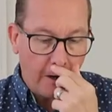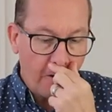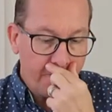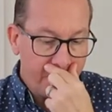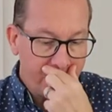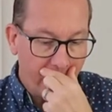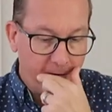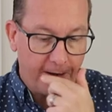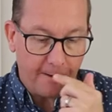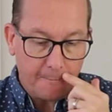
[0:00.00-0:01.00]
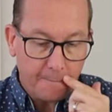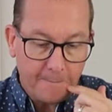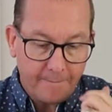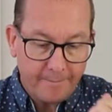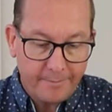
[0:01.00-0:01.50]
over Jonah
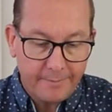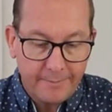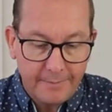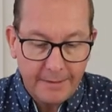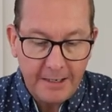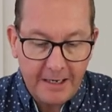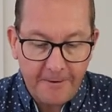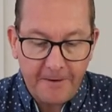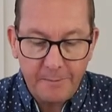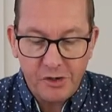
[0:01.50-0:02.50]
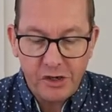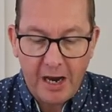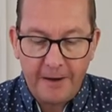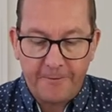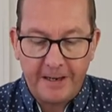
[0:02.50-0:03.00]
to give him
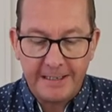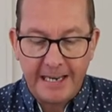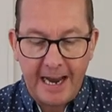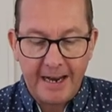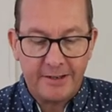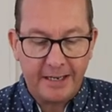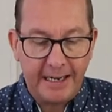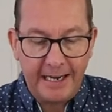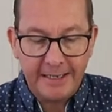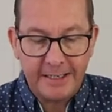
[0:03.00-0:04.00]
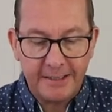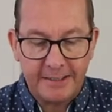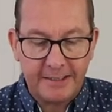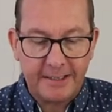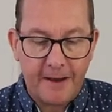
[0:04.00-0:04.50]
shade for his head, to ease his
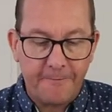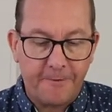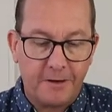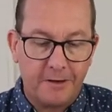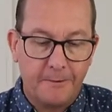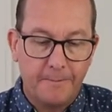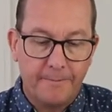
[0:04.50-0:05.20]
discomfort.